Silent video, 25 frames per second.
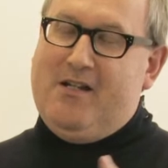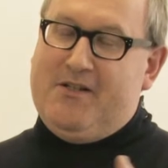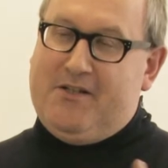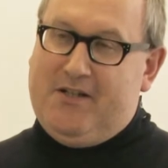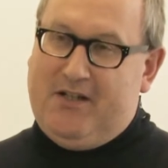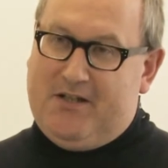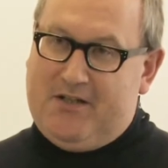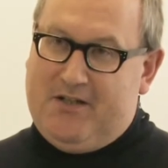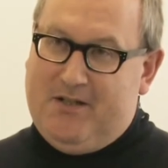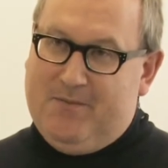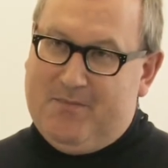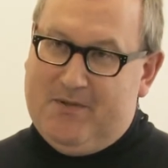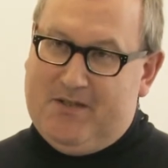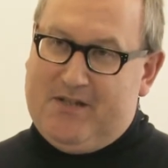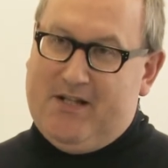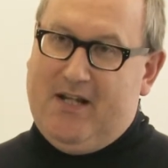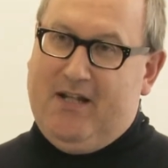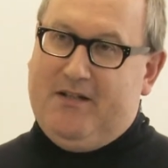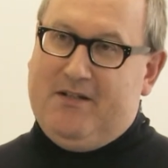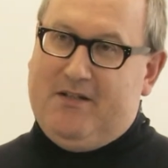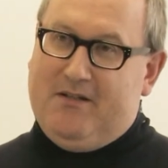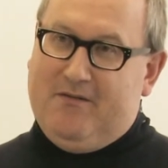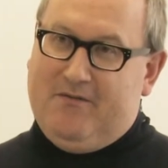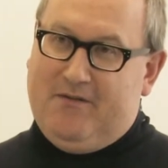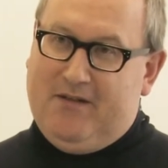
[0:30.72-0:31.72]

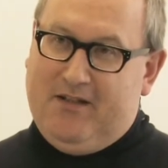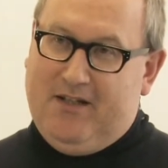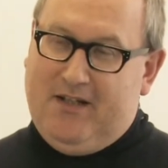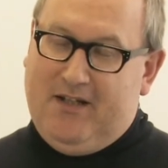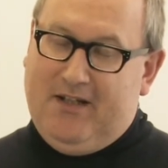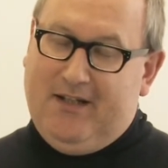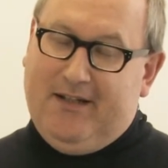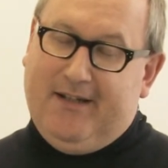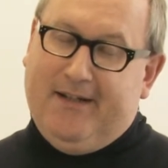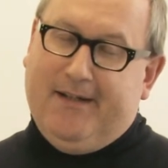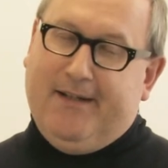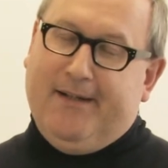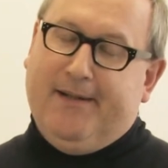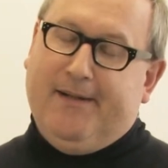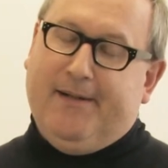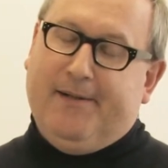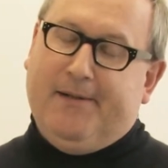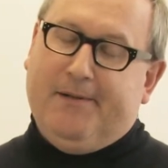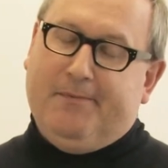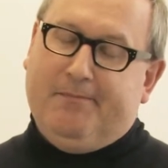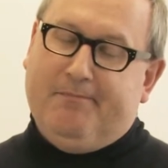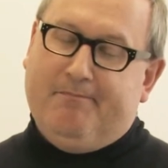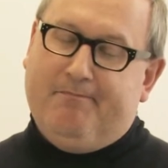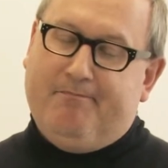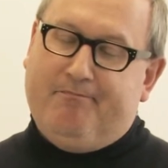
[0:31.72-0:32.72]
60% of the
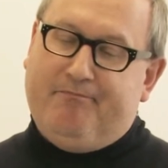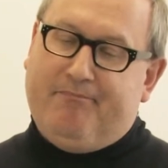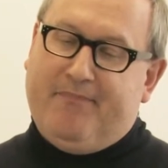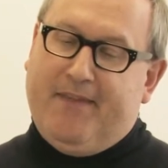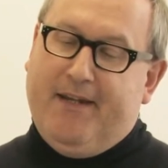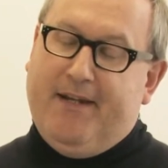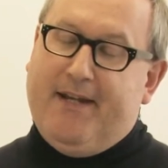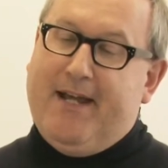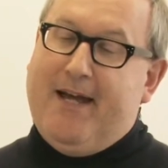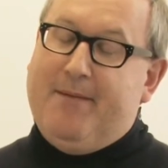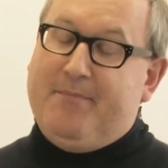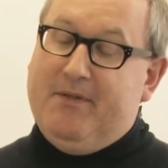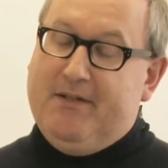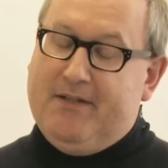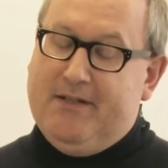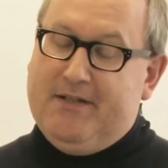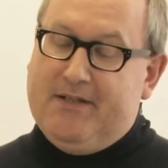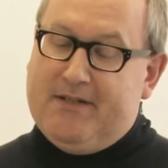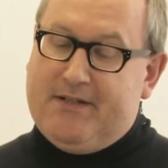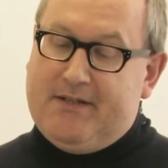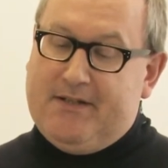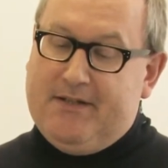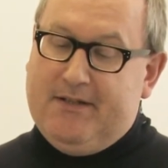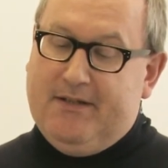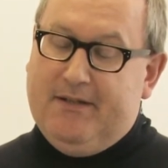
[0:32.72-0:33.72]
um,
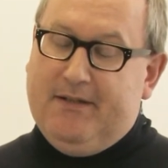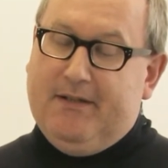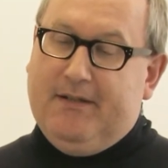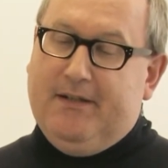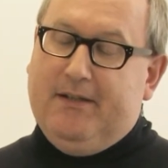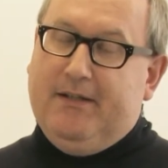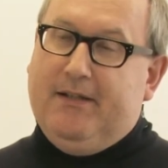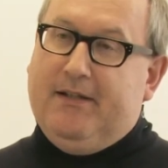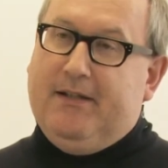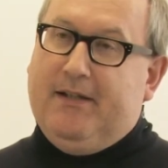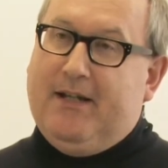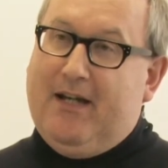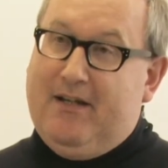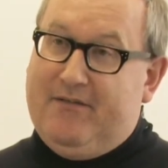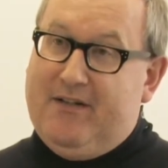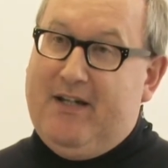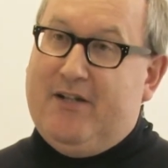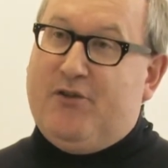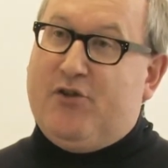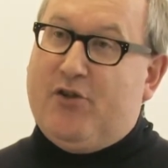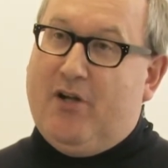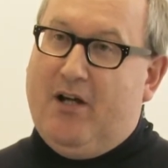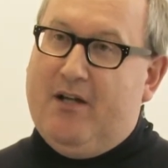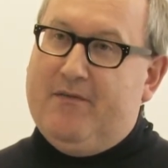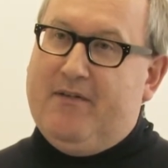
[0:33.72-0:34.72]
inhabitants have
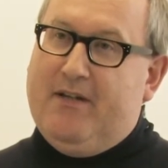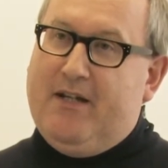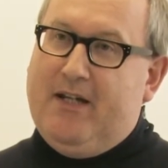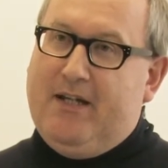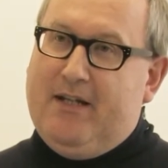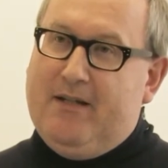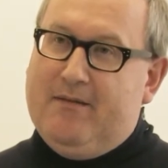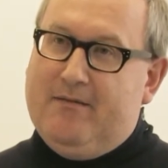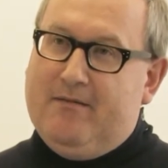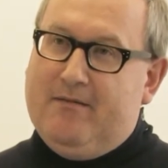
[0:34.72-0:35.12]
HIV.